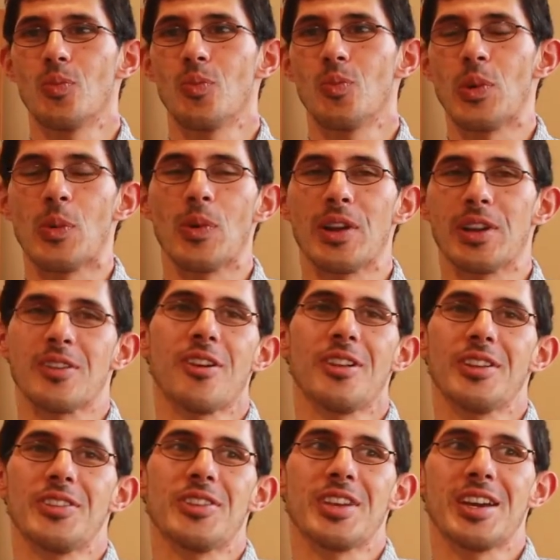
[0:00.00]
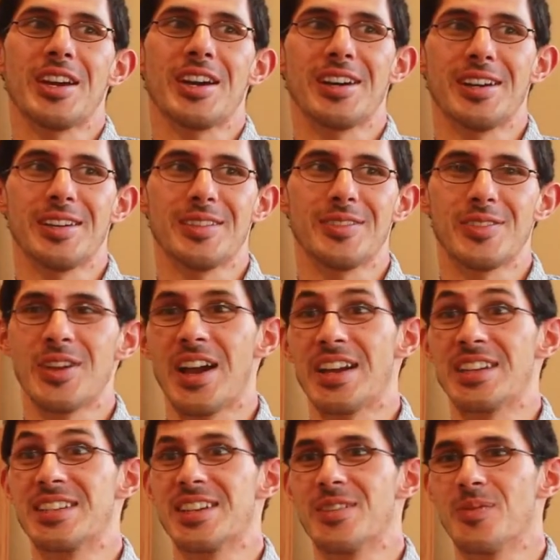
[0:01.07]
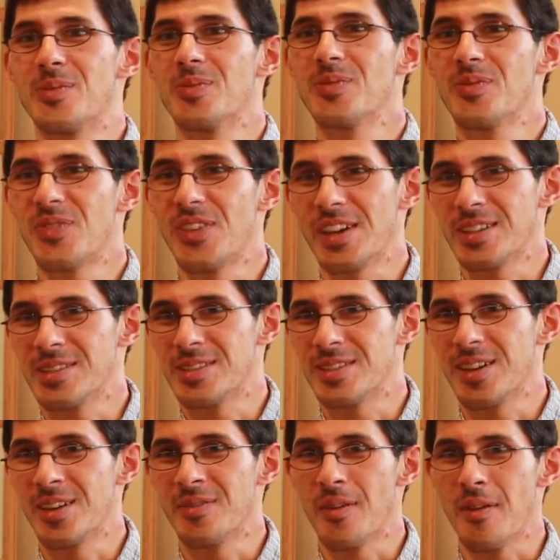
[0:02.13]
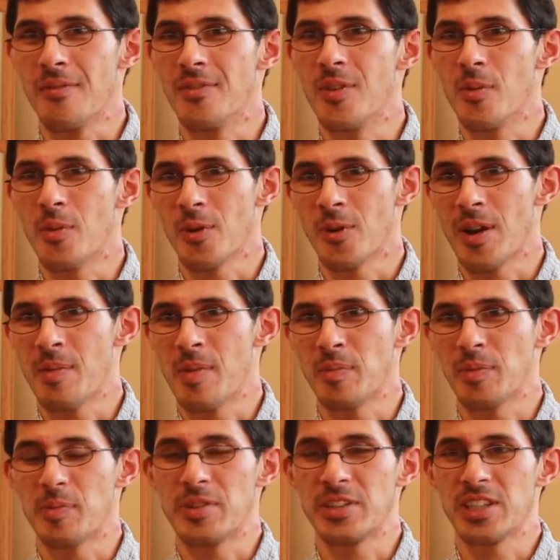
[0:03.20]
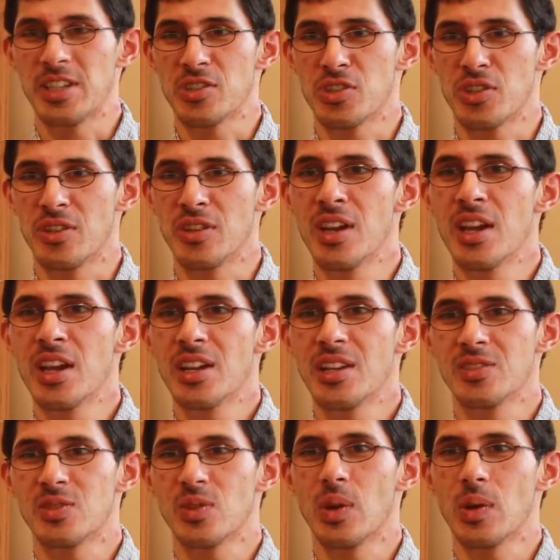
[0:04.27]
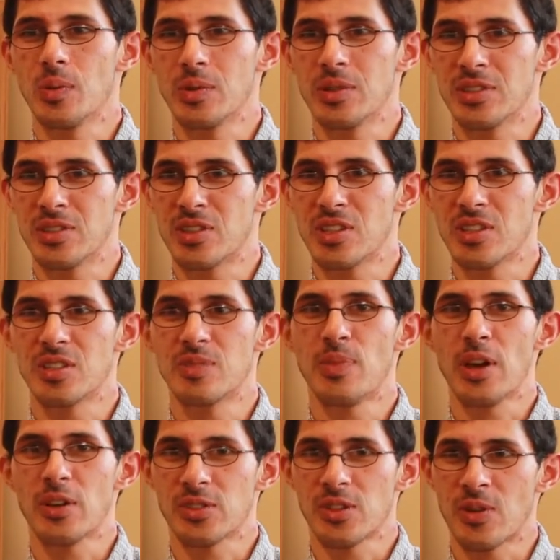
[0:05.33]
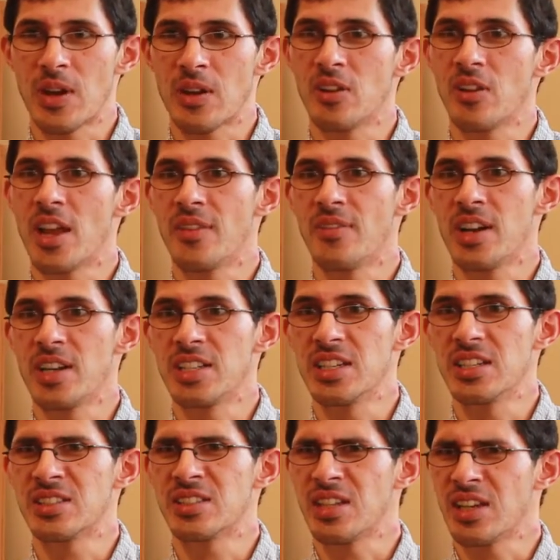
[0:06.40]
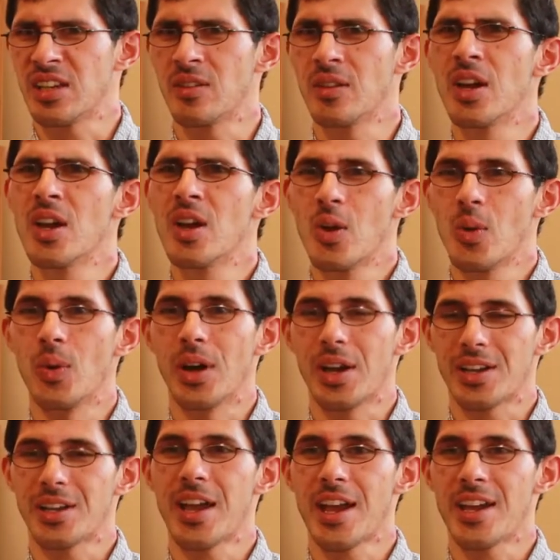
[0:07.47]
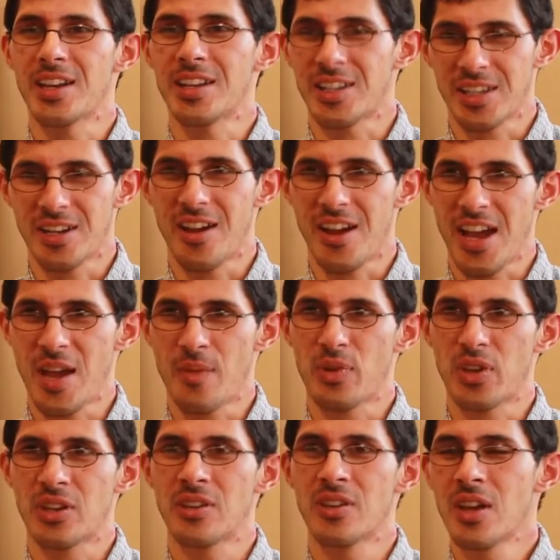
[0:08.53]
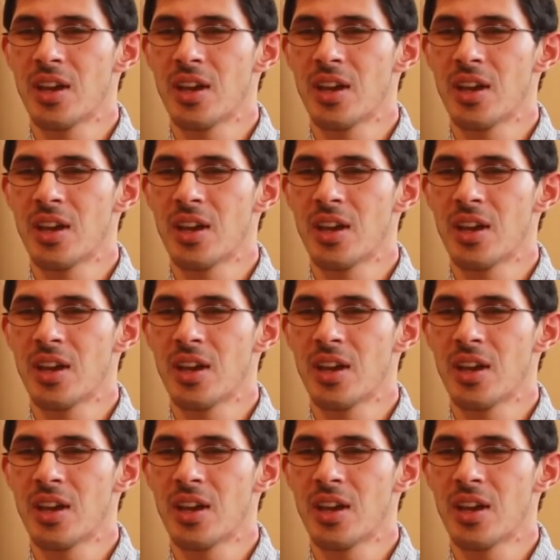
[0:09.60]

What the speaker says: we want to call it the idea phase of the program implementation. And so it was just bouncing around a lot of ideas, seeing what can and cannot happen.